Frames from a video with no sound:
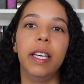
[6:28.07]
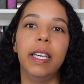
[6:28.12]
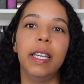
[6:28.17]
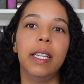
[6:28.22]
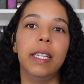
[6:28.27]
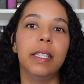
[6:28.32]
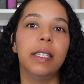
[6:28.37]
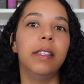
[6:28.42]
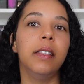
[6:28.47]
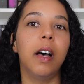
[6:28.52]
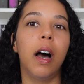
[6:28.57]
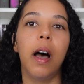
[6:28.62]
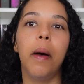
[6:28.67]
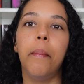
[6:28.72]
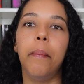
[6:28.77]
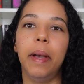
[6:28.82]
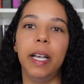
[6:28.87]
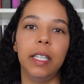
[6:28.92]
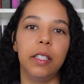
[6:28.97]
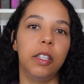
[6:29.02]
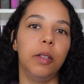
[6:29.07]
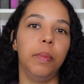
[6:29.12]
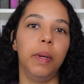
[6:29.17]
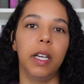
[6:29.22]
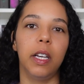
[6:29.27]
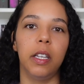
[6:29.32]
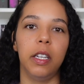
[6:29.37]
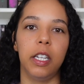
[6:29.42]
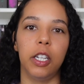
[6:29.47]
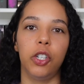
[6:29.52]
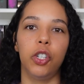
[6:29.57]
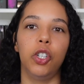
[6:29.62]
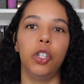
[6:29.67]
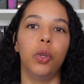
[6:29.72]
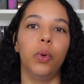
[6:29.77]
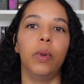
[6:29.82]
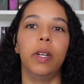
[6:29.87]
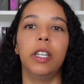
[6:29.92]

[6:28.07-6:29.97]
is not meant to be conditional,